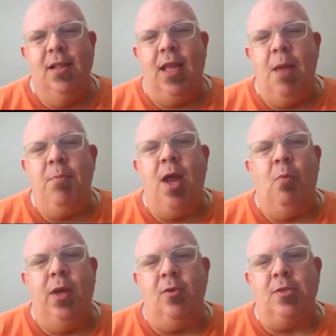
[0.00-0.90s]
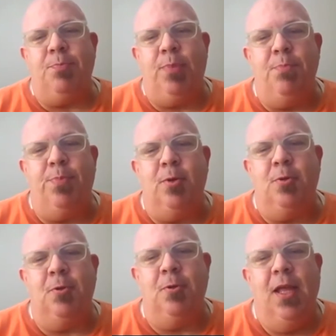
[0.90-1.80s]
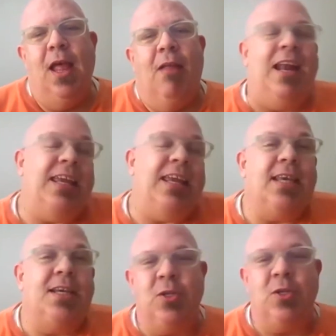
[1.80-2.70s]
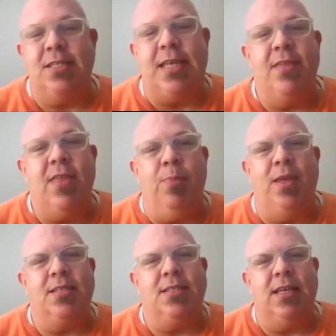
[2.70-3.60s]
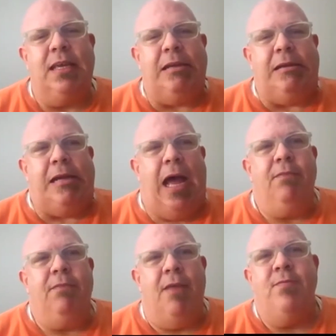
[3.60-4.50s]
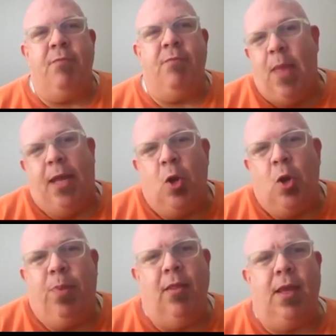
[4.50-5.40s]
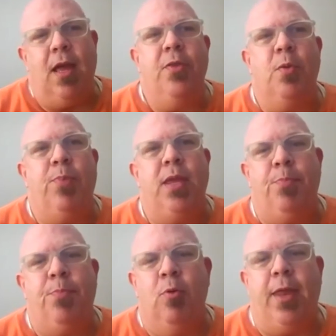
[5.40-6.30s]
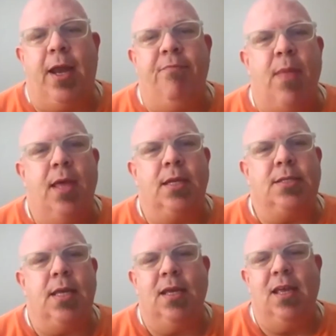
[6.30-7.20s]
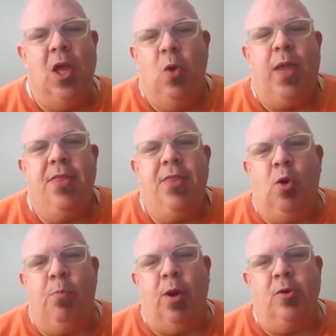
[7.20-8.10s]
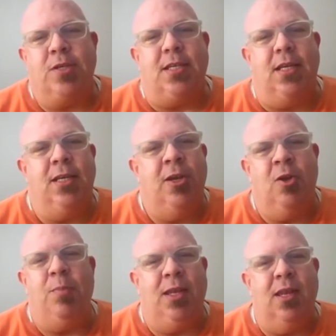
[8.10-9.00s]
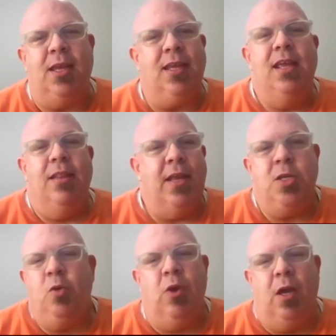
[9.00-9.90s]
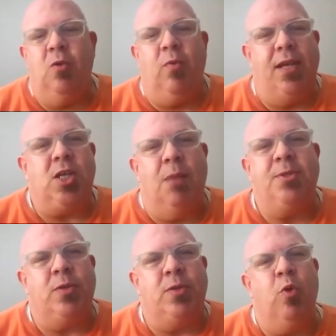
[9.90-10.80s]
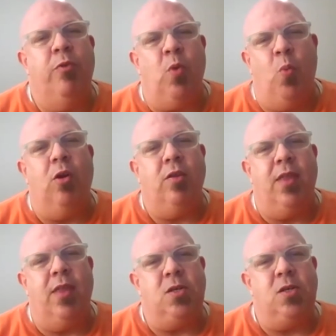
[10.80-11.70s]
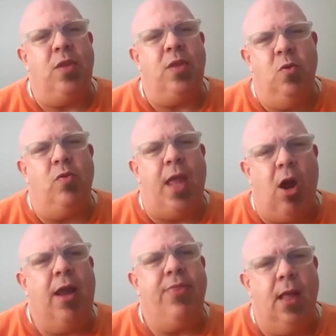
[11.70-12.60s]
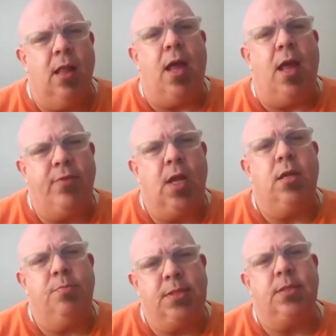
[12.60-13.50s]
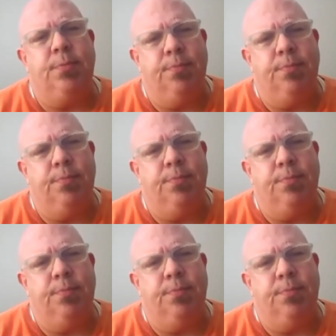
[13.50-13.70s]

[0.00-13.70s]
Like I'm not one of those people who, and I guess I shouldn't say that because like I've never met her, but like other people that I've met, it's like, okay, they're a person, you know, I mean, like they do a great job. So it's more the work they do than who they are, I think a lot of times.